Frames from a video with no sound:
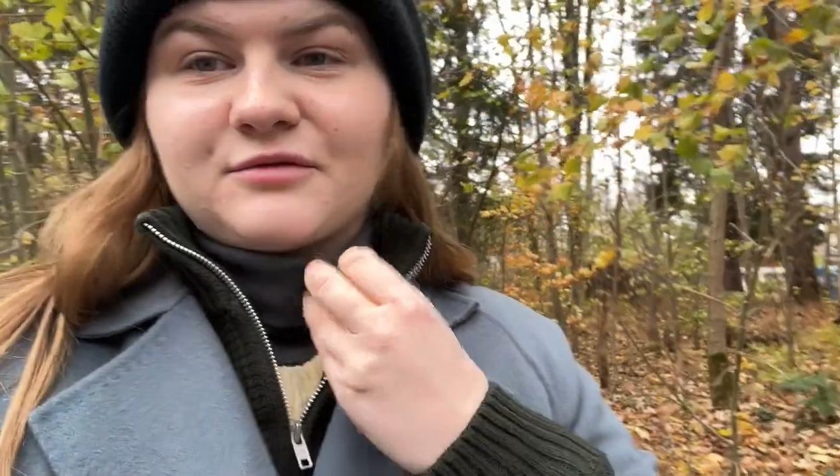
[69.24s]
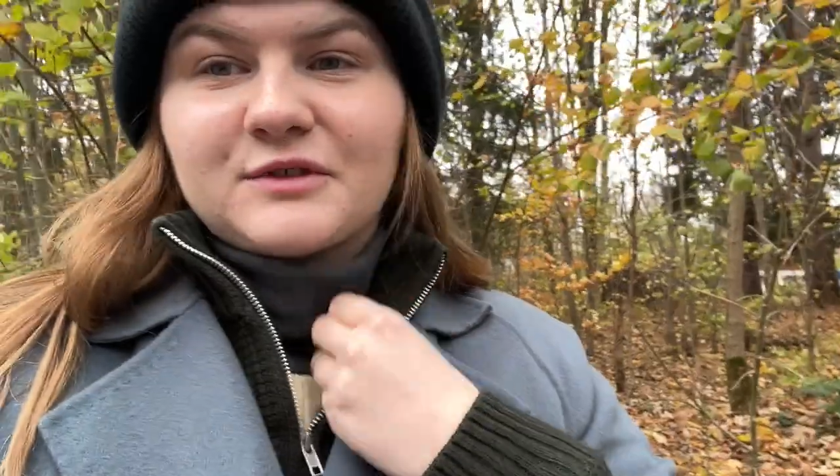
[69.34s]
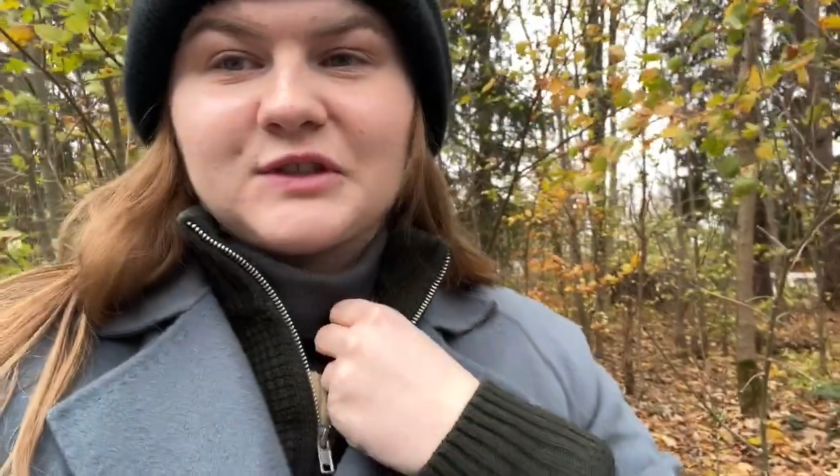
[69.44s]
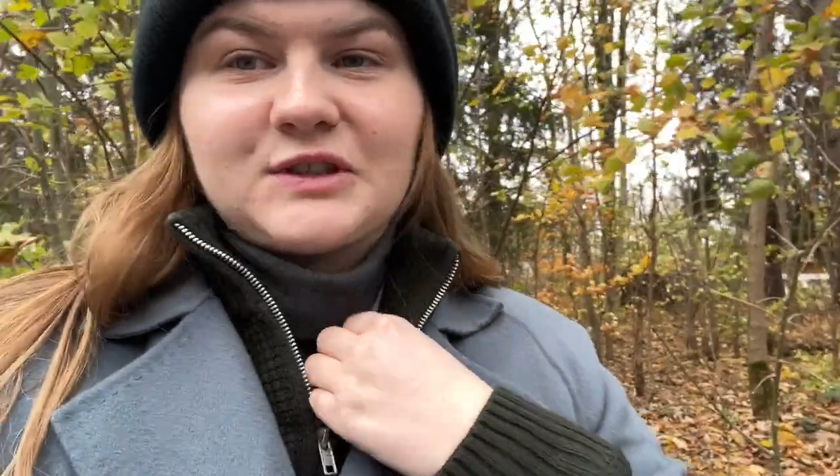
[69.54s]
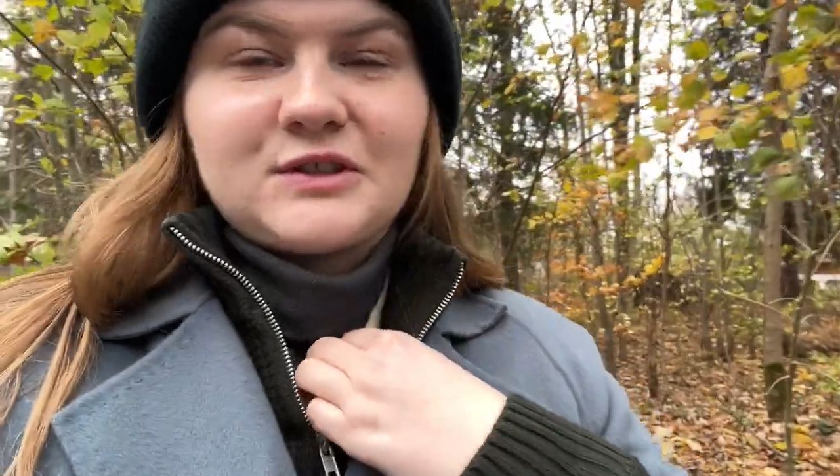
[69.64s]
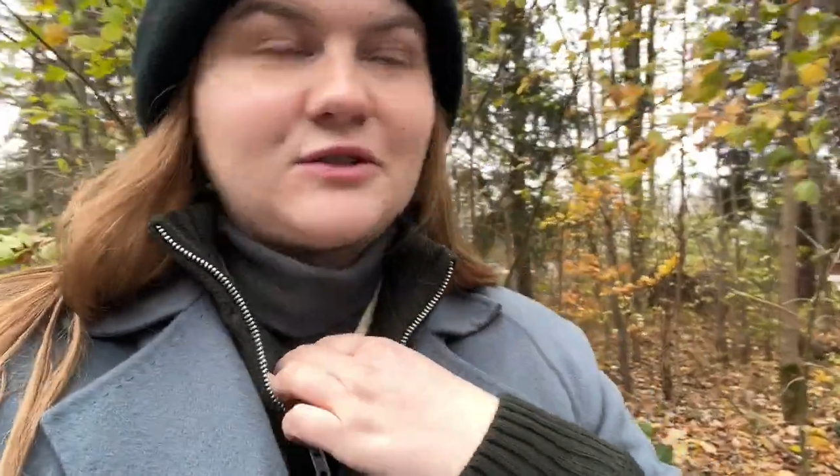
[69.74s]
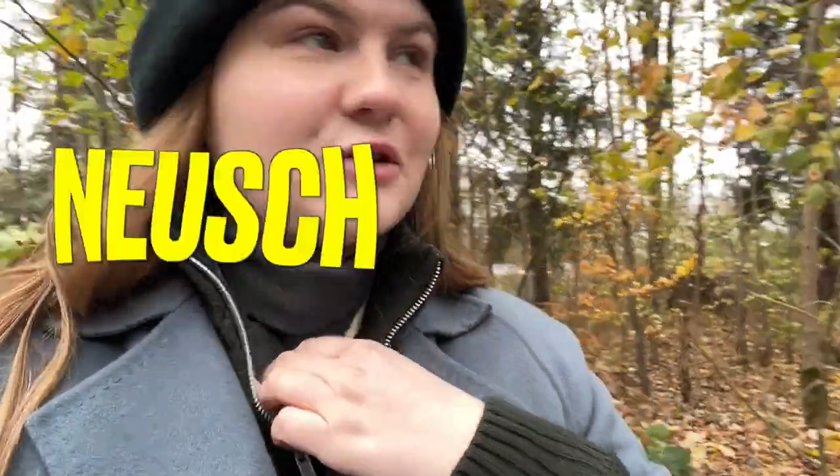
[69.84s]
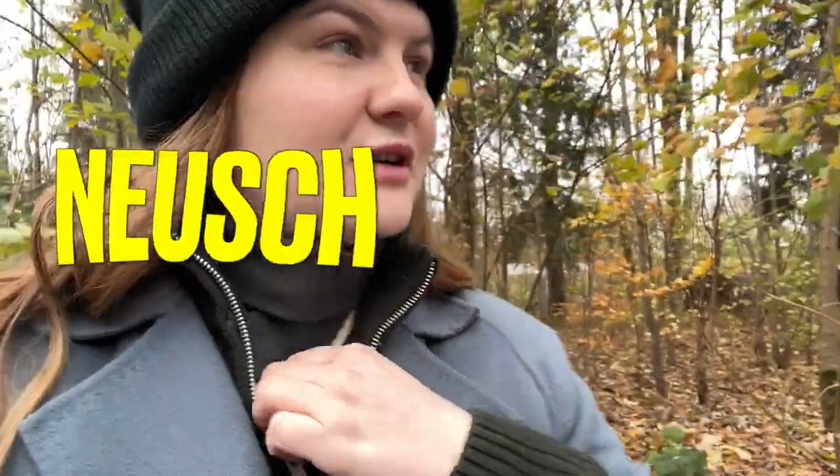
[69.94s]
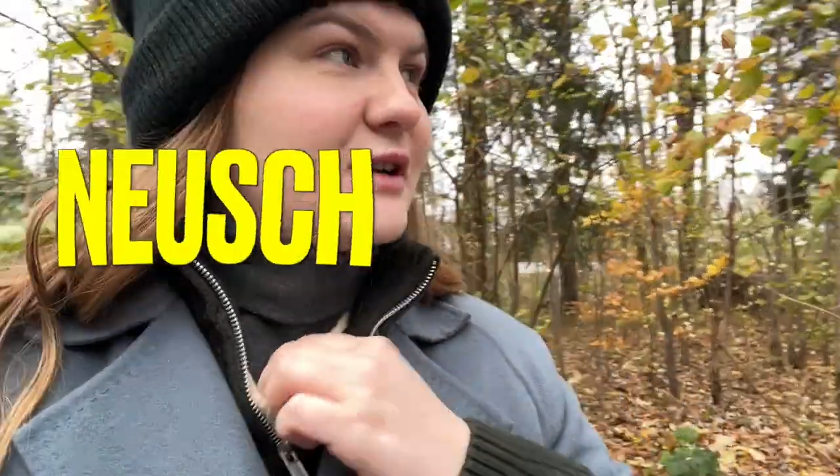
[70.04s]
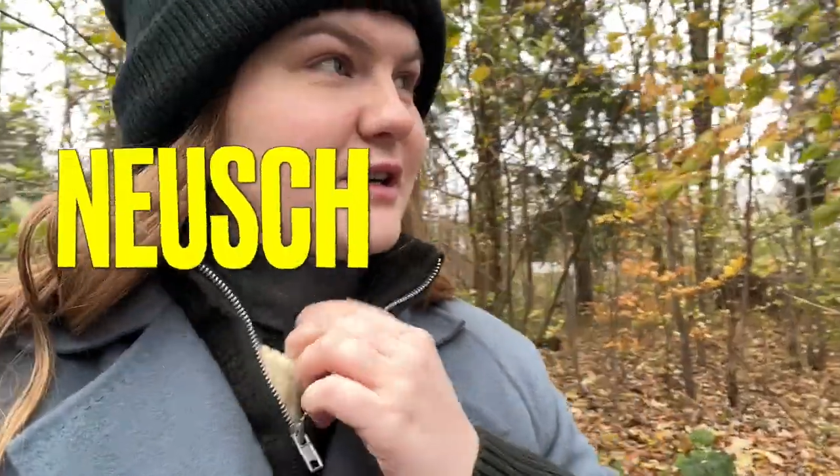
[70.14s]
reached
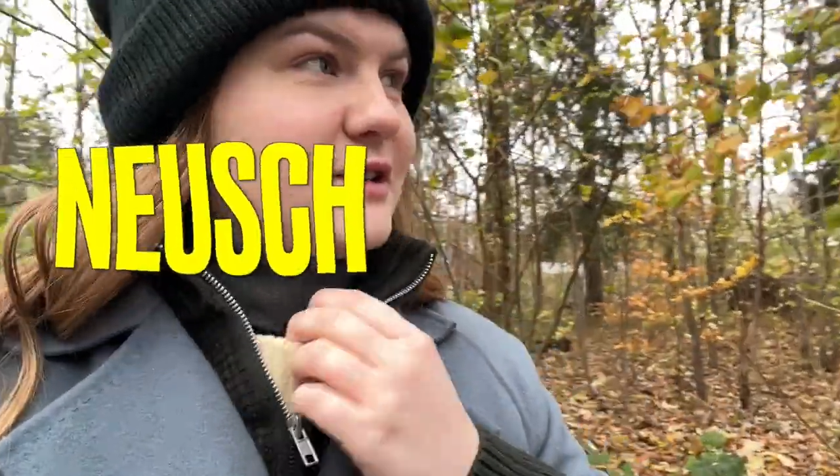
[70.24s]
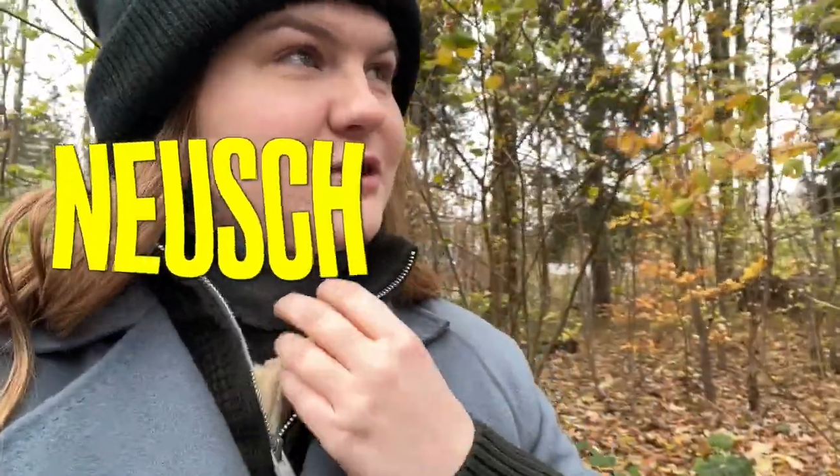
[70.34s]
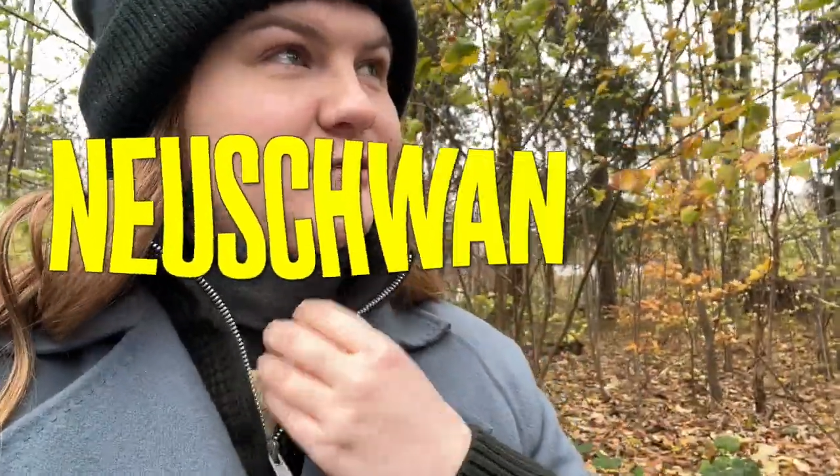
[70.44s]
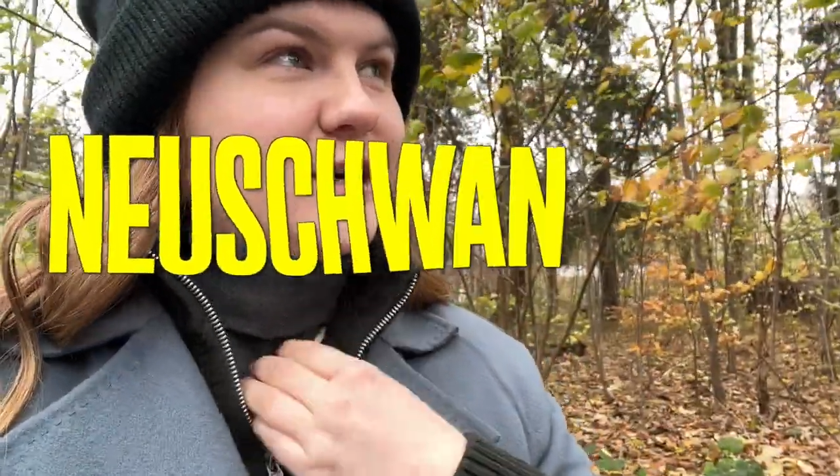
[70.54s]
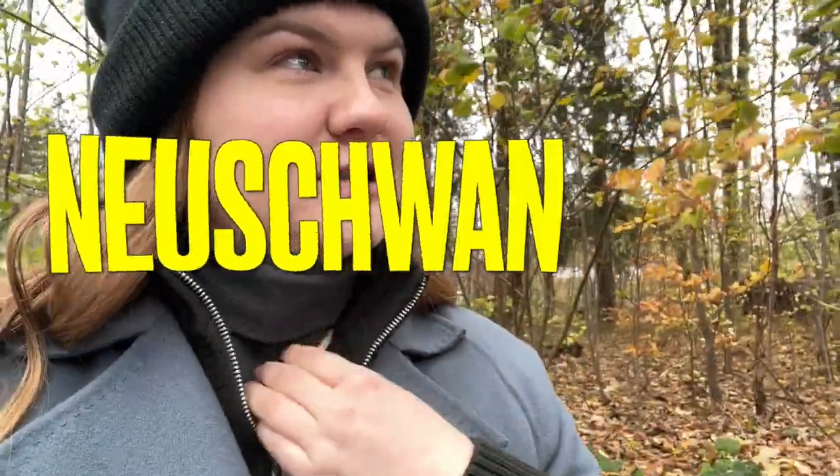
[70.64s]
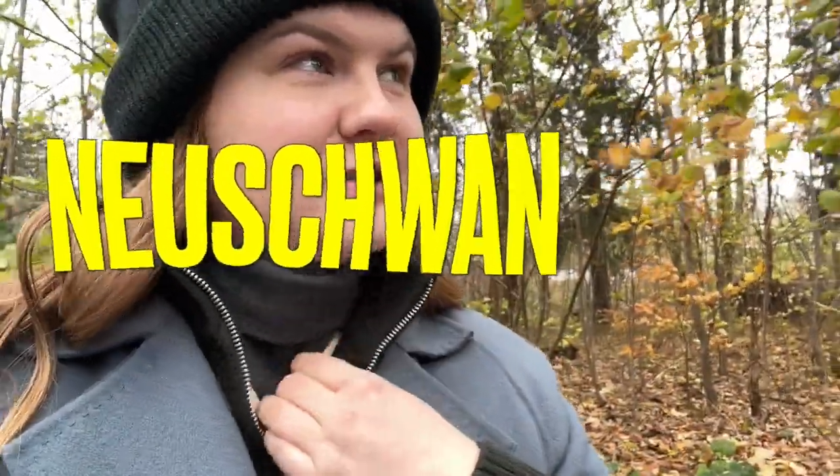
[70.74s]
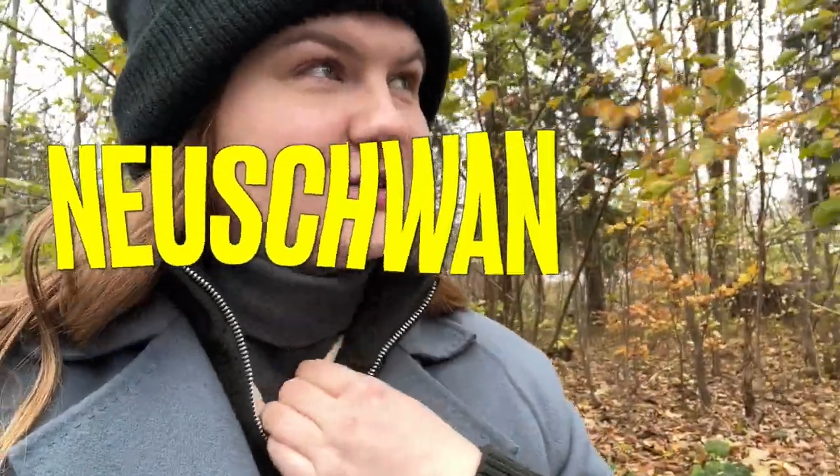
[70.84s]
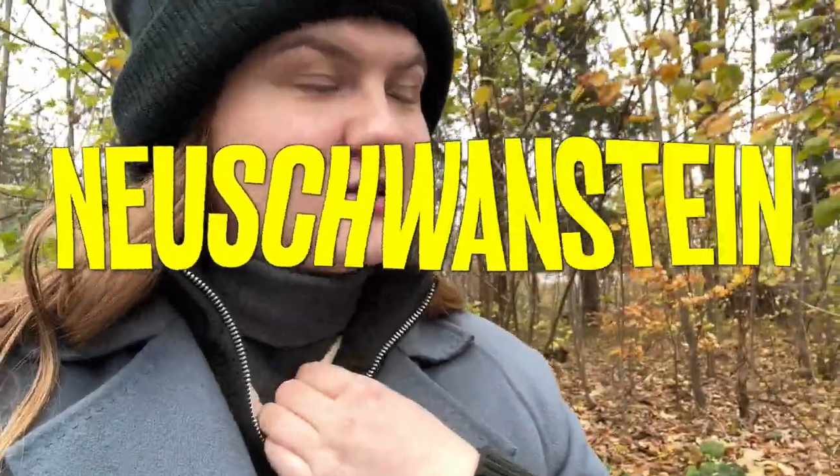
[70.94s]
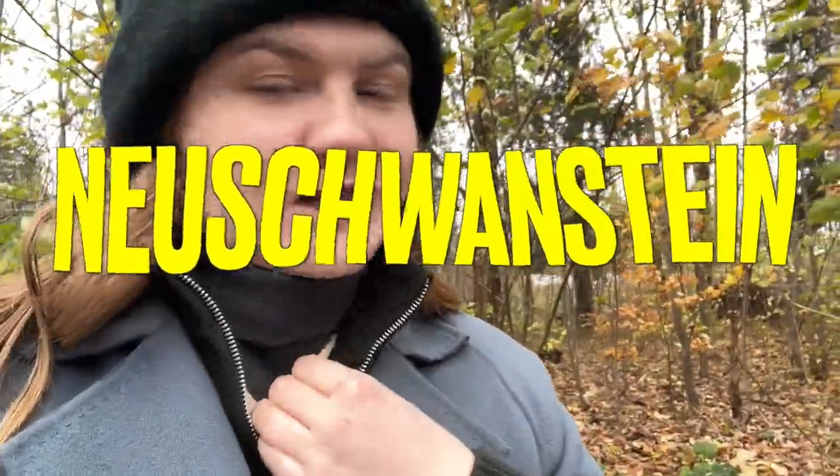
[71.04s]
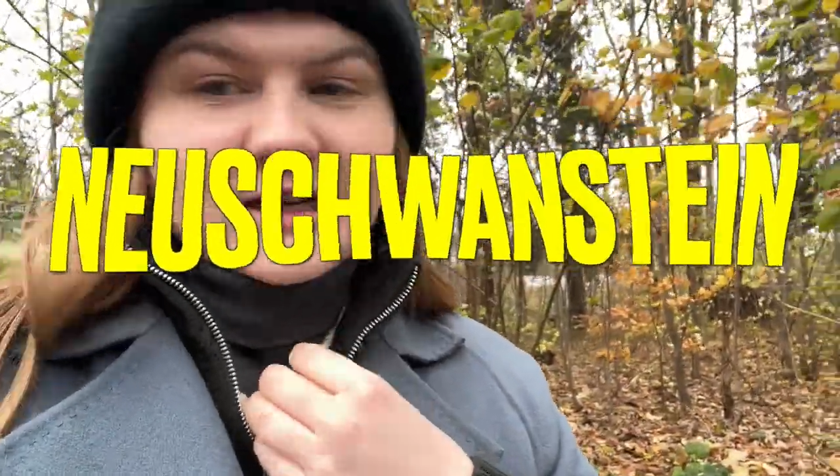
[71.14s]

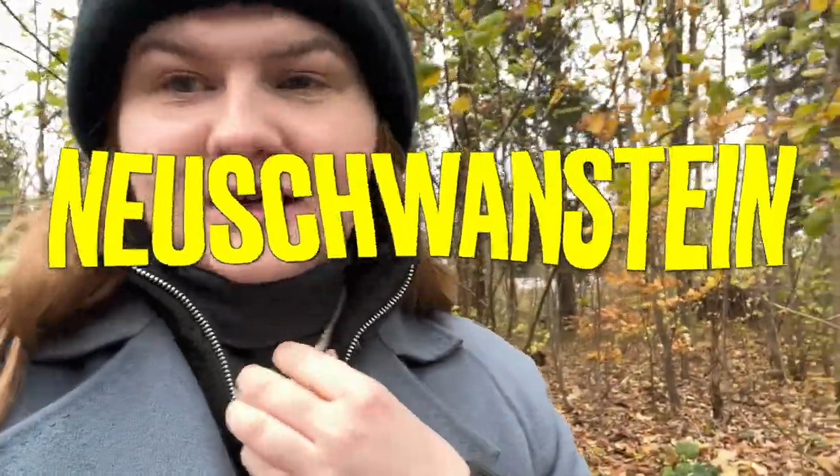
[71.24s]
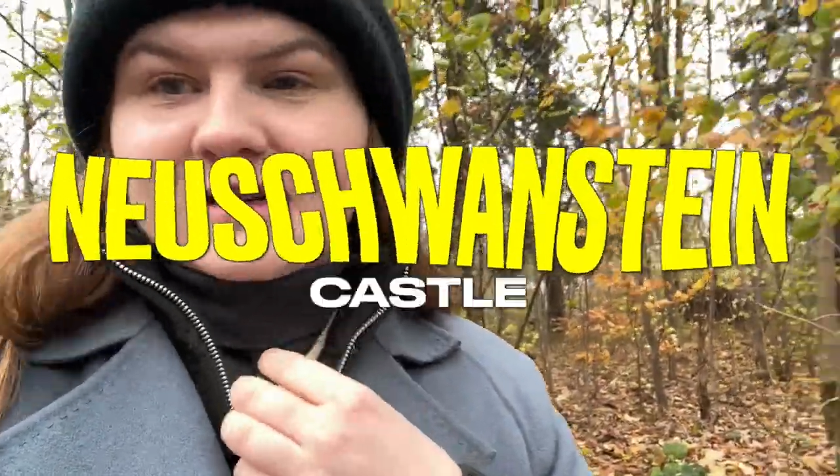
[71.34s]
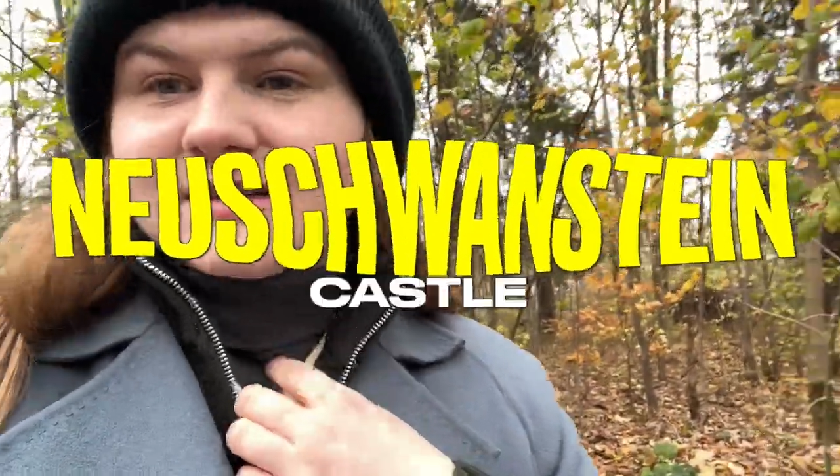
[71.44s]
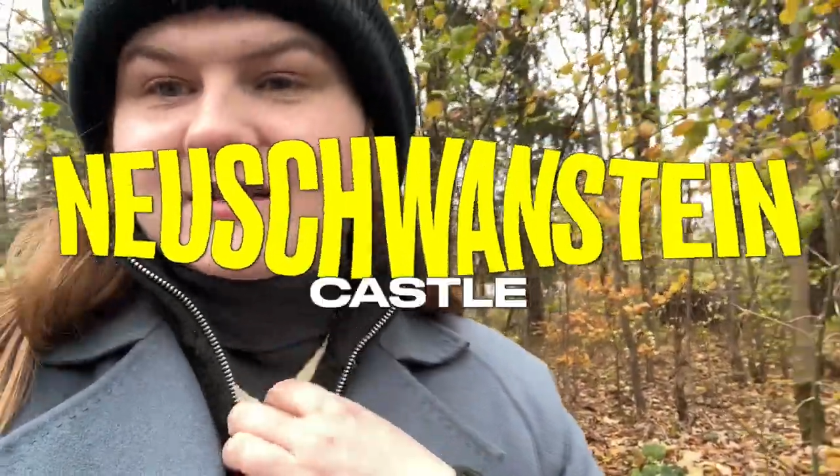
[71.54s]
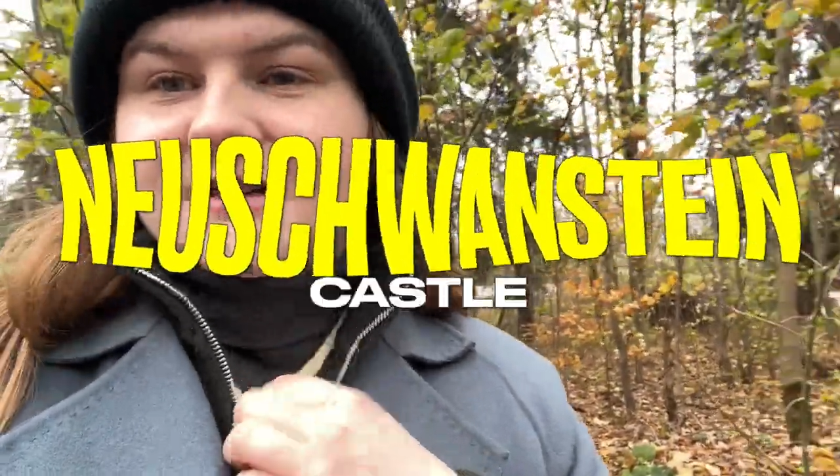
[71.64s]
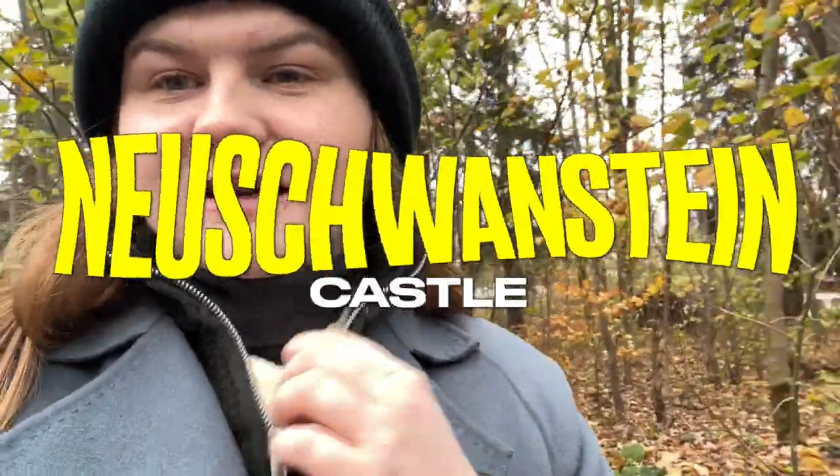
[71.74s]
Neuschwanstein Castle,